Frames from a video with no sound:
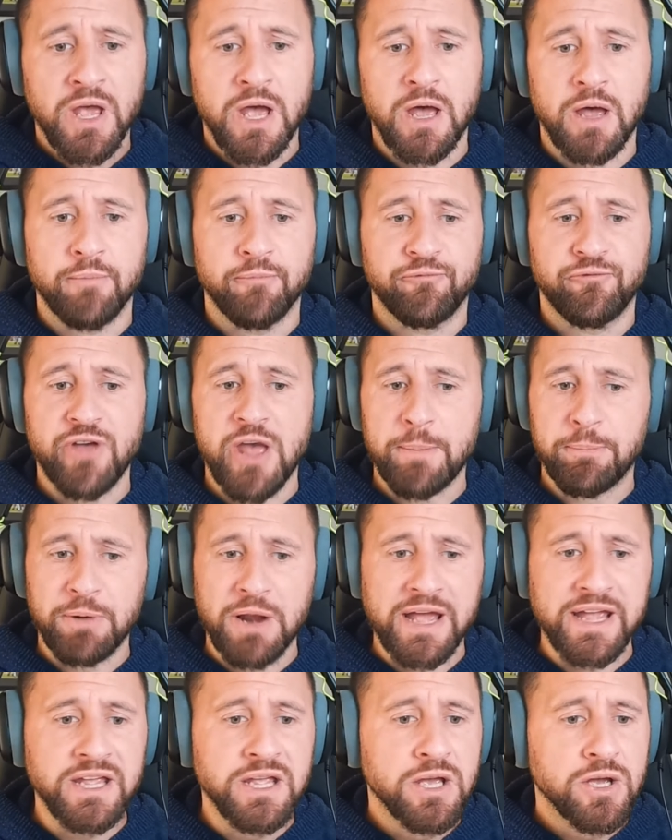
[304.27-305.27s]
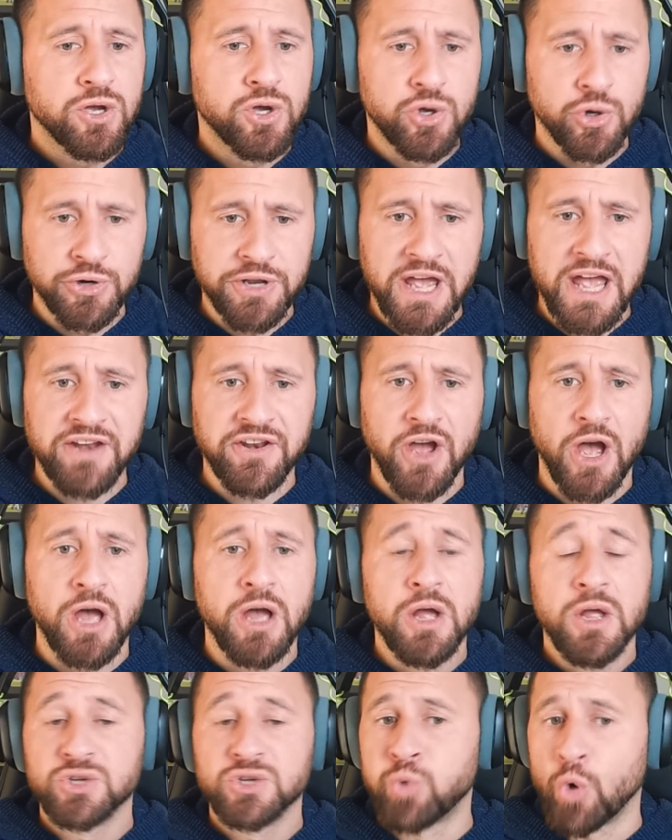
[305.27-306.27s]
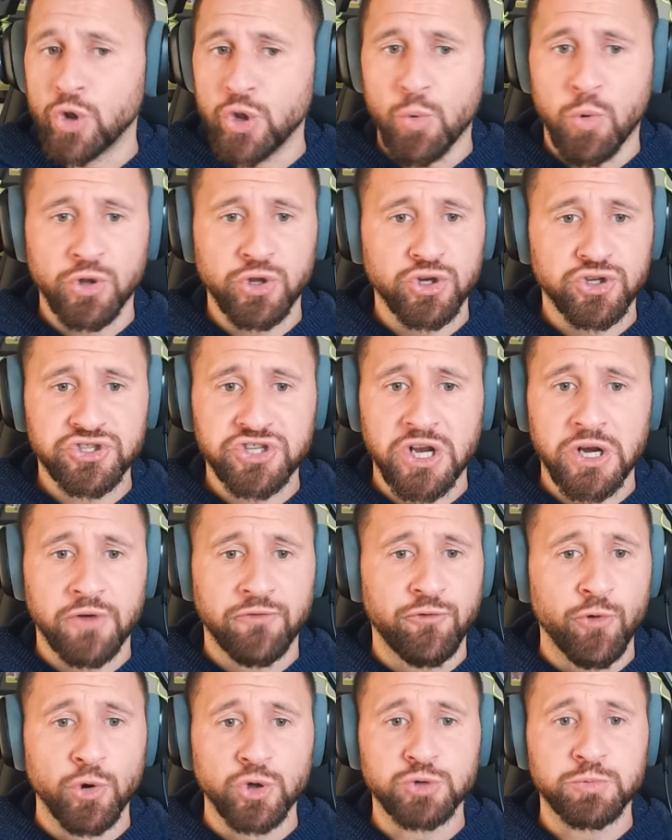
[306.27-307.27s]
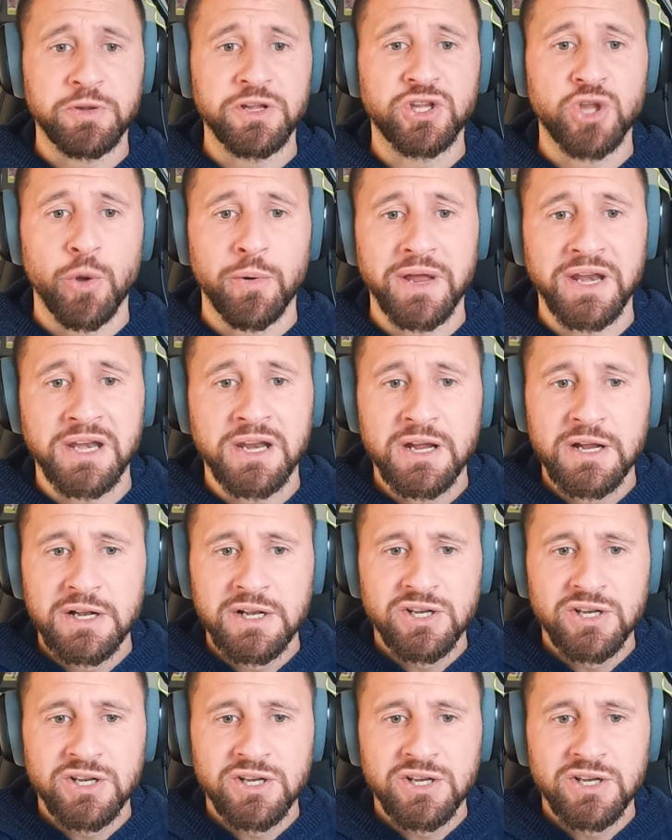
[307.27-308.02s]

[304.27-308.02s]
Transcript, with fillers: Uh, fair play, good header. It's what you want your centre forward to be doing.